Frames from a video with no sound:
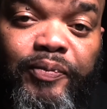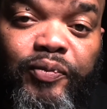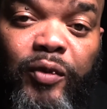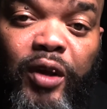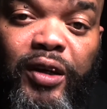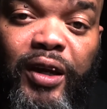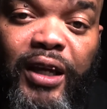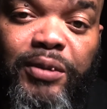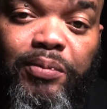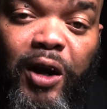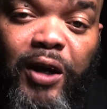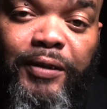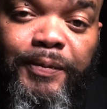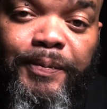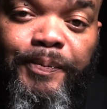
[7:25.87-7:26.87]
And next
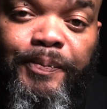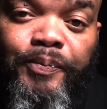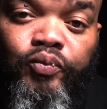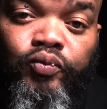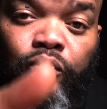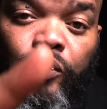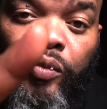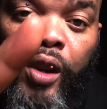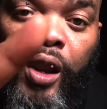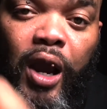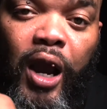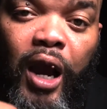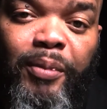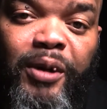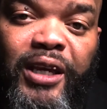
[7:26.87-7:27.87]
month,
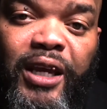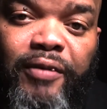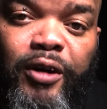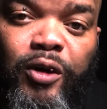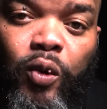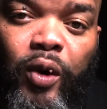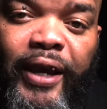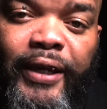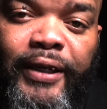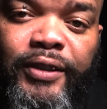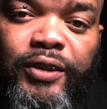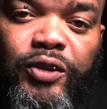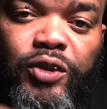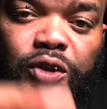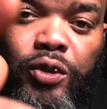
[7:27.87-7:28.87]
I'm going to give it away
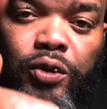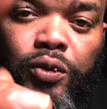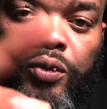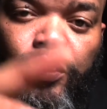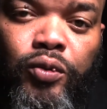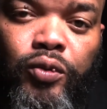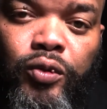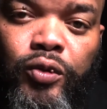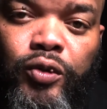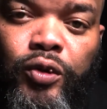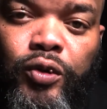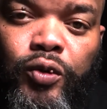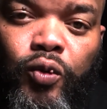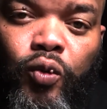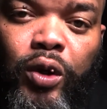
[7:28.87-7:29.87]
to
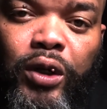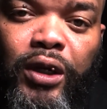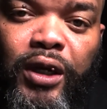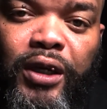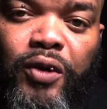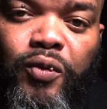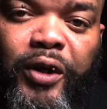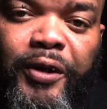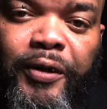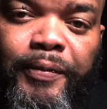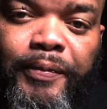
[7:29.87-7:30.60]
one lucky winner.